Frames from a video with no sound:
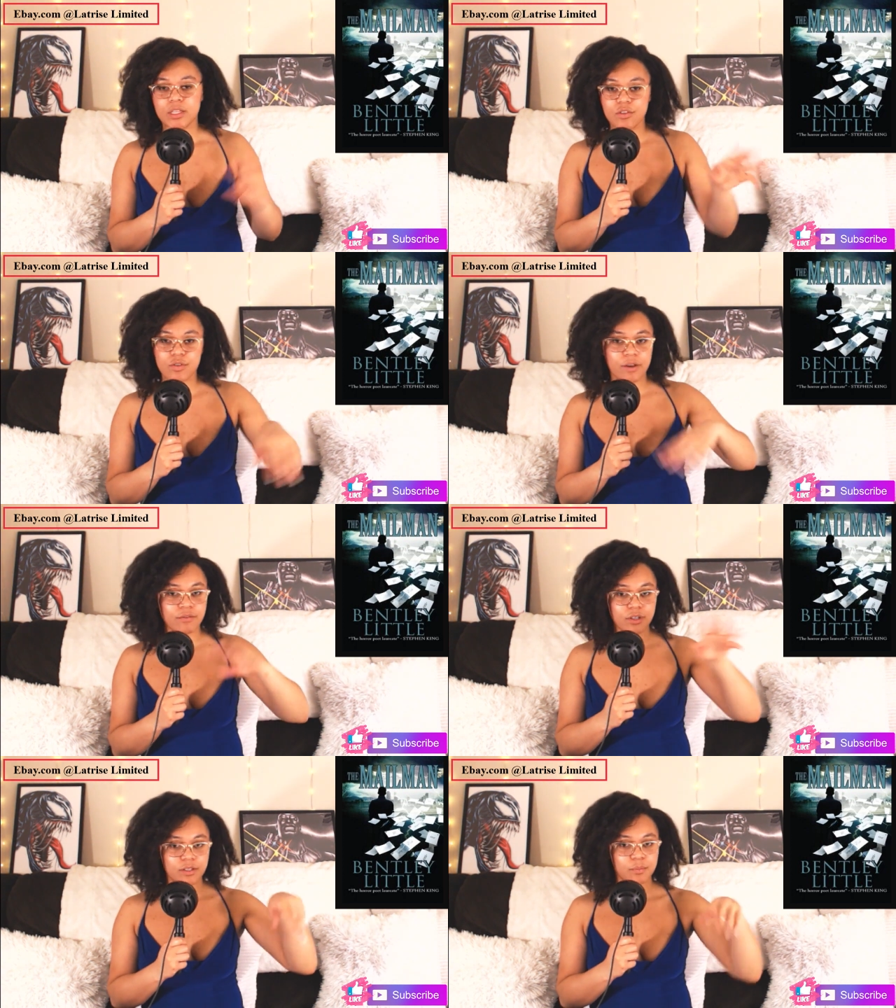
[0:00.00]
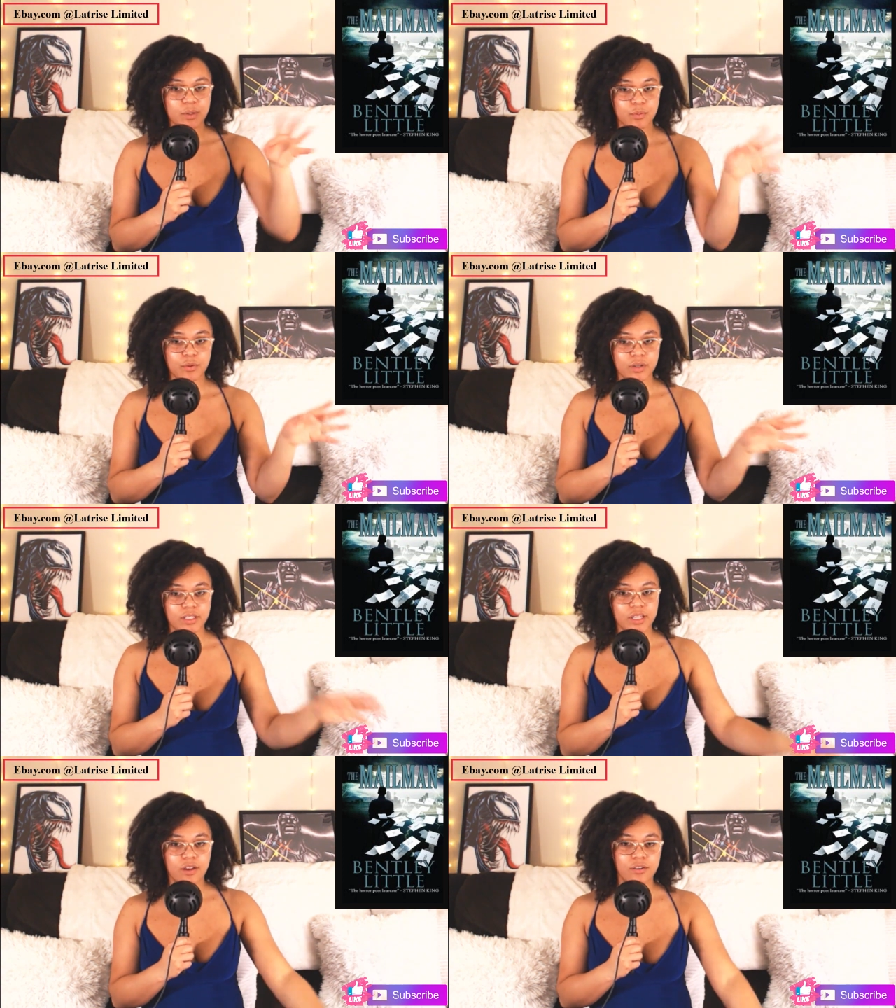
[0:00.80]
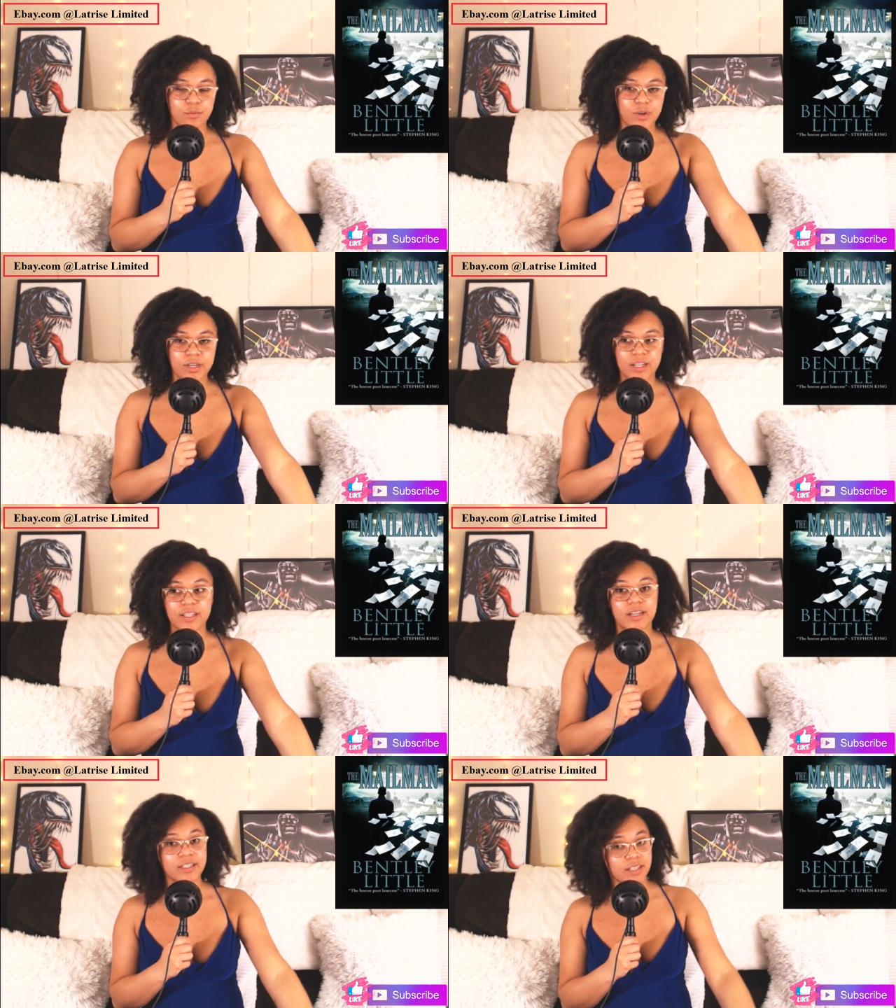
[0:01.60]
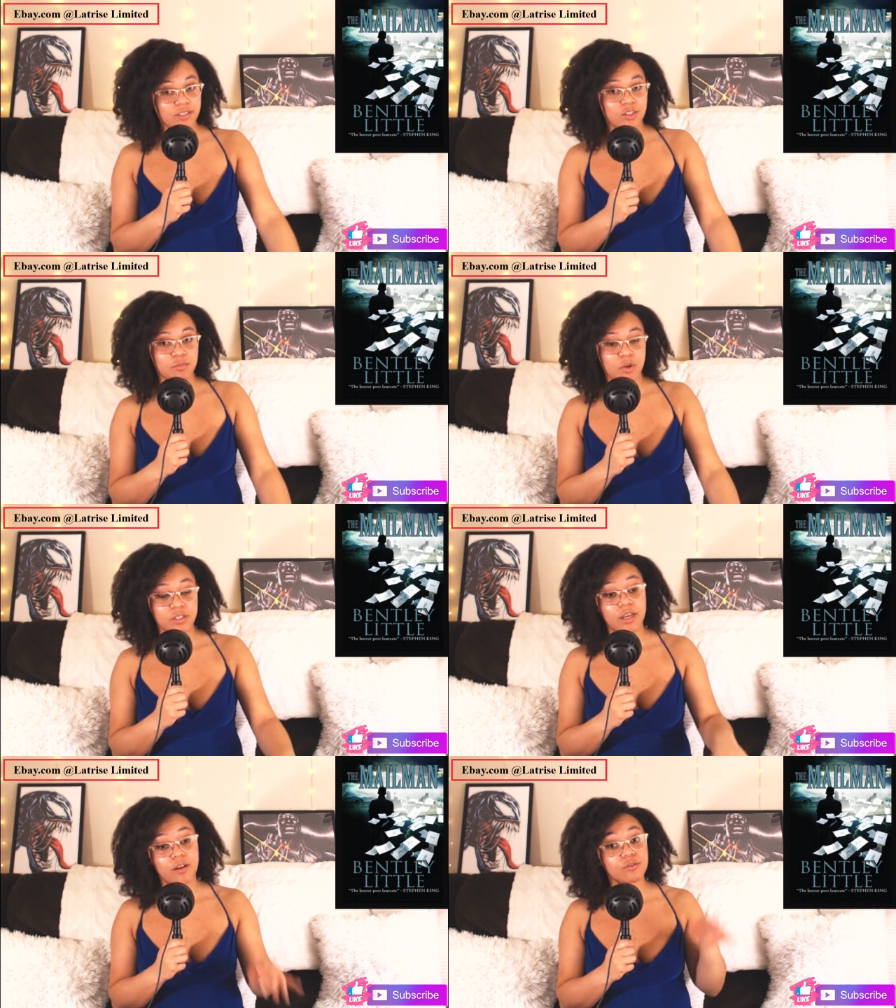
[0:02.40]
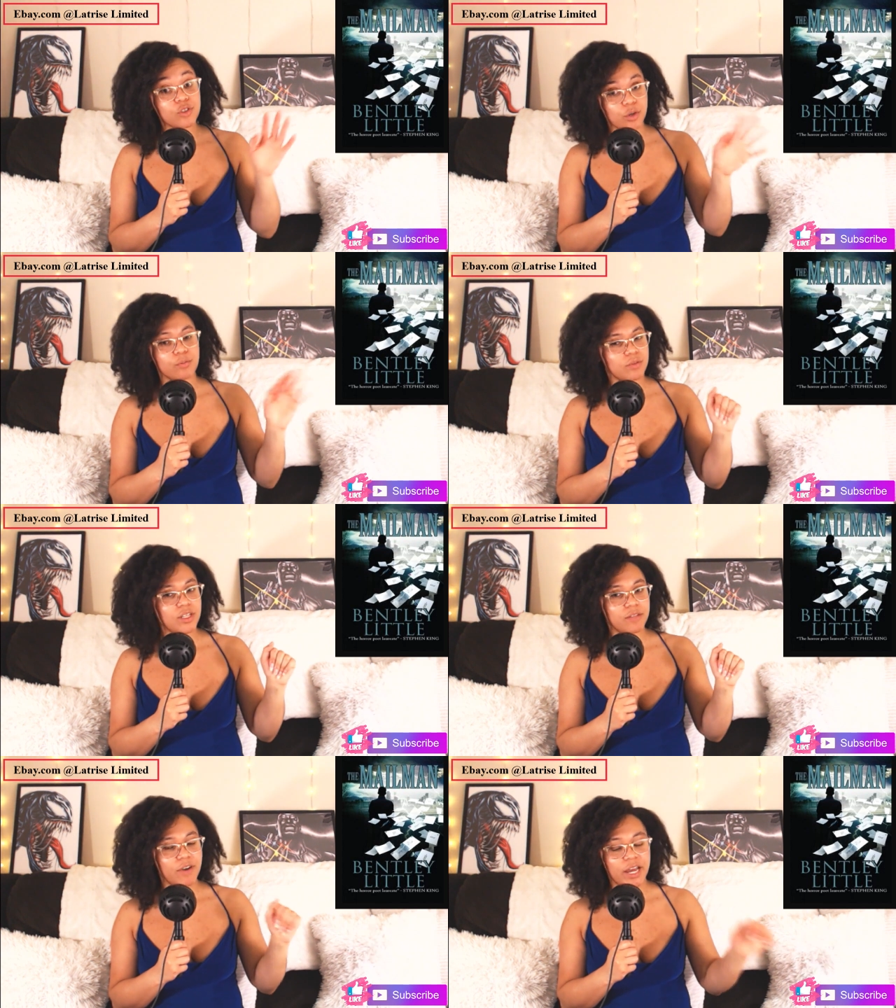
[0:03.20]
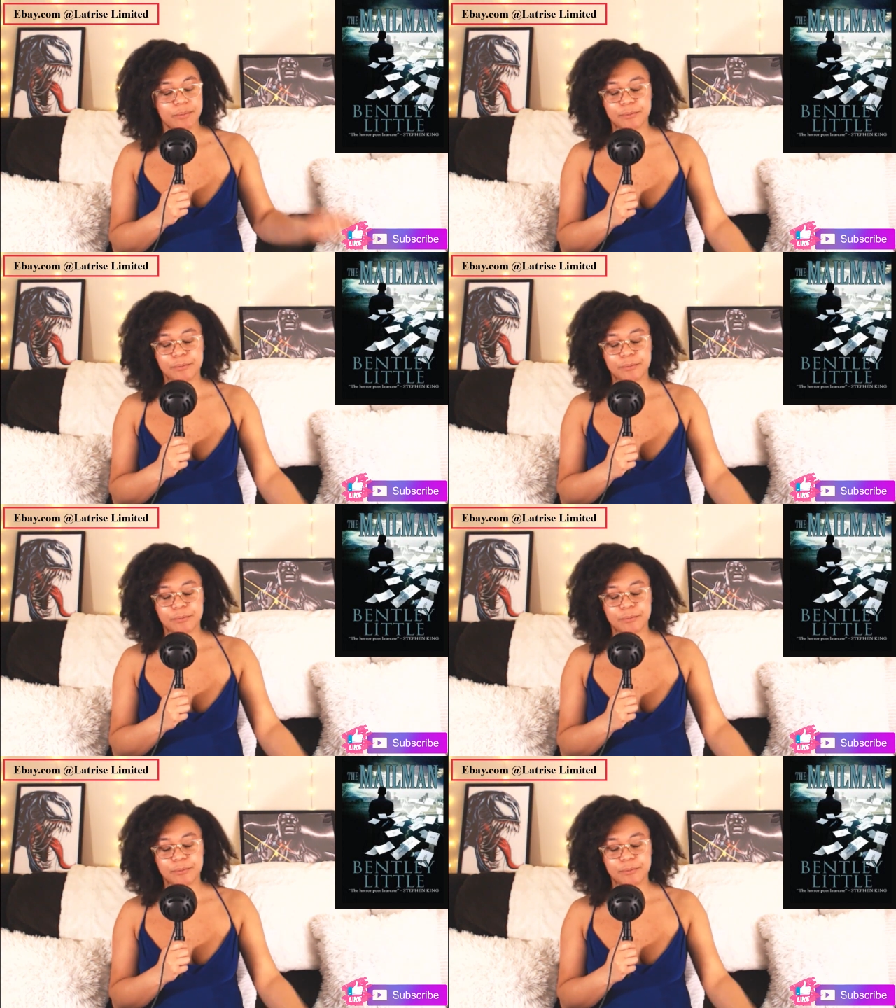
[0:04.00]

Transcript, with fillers: Then you have other people in the town and whatnot. Like I said, it's a small town, so you get the vibe.